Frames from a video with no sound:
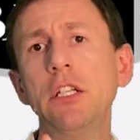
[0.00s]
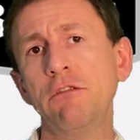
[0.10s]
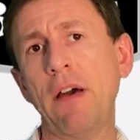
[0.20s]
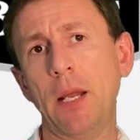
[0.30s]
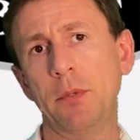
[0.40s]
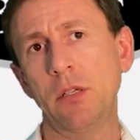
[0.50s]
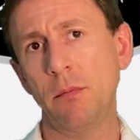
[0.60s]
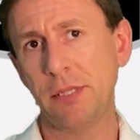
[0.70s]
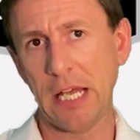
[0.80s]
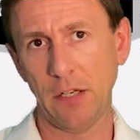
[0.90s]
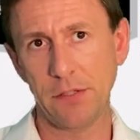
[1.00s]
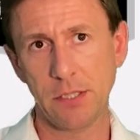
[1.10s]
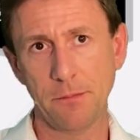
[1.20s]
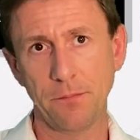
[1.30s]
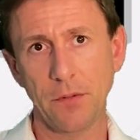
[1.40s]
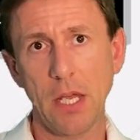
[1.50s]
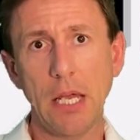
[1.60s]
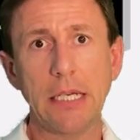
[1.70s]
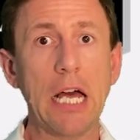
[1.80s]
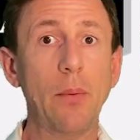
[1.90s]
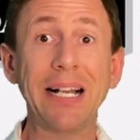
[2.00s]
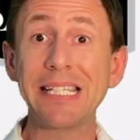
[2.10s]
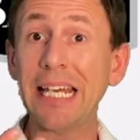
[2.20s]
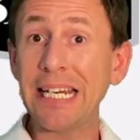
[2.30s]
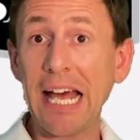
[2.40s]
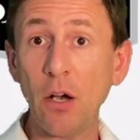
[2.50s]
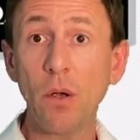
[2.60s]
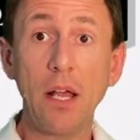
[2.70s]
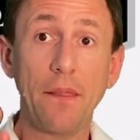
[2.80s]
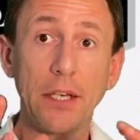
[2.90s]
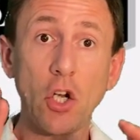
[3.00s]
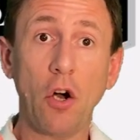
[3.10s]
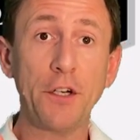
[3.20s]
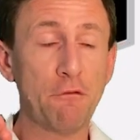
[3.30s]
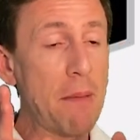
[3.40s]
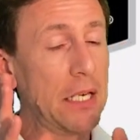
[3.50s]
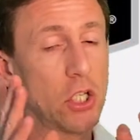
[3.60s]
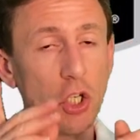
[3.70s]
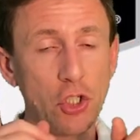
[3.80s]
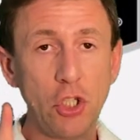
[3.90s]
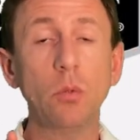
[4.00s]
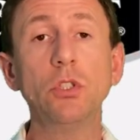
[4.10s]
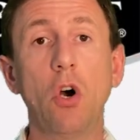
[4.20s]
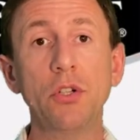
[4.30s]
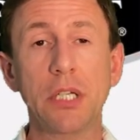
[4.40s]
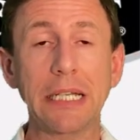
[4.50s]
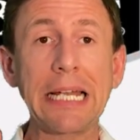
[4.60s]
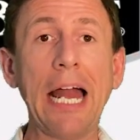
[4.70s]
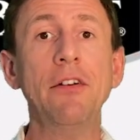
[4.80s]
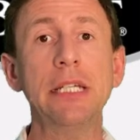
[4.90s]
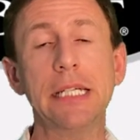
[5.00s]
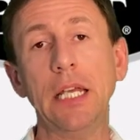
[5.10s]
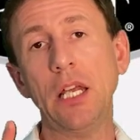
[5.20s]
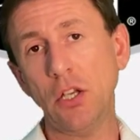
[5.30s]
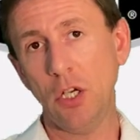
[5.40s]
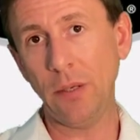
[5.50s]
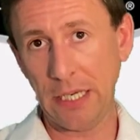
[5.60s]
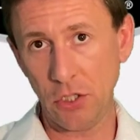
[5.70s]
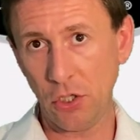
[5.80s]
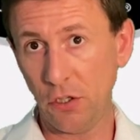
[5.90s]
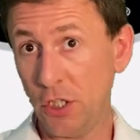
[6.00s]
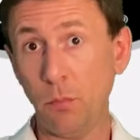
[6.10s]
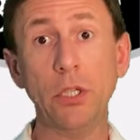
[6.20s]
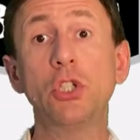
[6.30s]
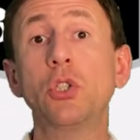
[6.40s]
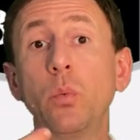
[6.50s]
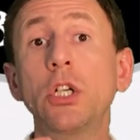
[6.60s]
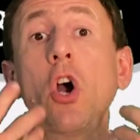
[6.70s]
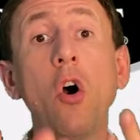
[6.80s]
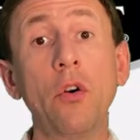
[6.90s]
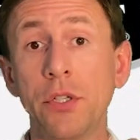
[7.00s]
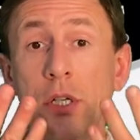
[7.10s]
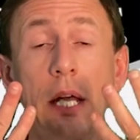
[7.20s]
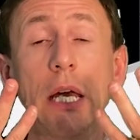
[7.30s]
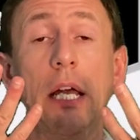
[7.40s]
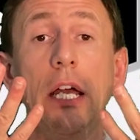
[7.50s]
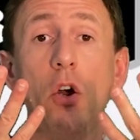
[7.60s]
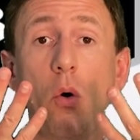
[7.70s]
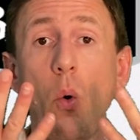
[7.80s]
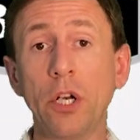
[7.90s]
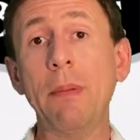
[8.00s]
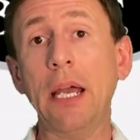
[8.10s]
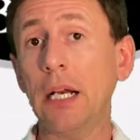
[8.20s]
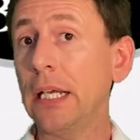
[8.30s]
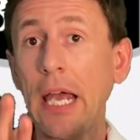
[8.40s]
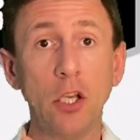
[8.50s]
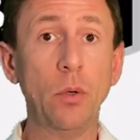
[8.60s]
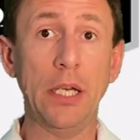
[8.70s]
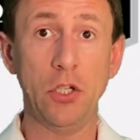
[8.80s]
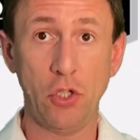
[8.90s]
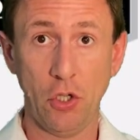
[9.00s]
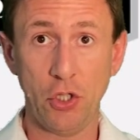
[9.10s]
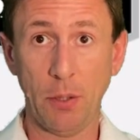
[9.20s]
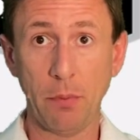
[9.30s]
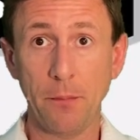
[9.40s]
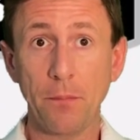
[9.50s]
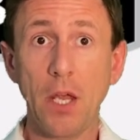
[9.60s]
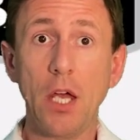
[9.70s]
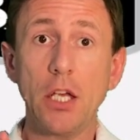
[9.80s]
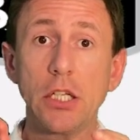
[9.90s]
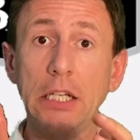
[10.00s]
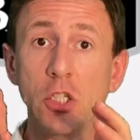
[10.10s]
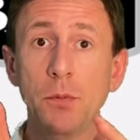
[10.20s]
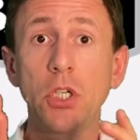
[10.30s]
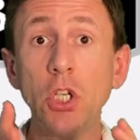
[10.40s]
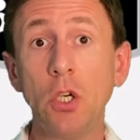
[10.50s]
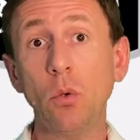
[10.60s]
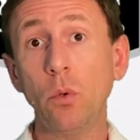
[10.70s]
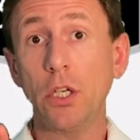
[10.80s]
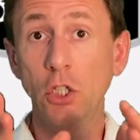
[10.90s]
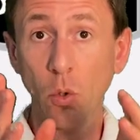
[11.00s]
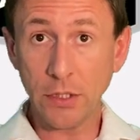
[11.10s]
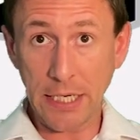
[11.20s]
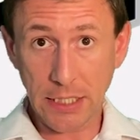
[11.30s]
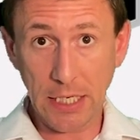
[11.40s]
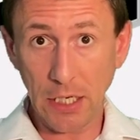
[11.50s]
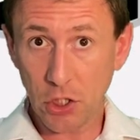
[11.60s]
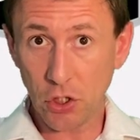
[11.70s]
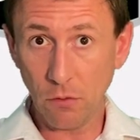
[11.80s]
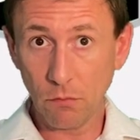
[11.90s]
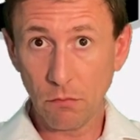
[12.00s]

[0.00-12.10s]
developed themselves. Now, I'll say now that Cardiff Met do not guarantee you an internship. We can't automatically get you an internship. It's up to you, your dedication,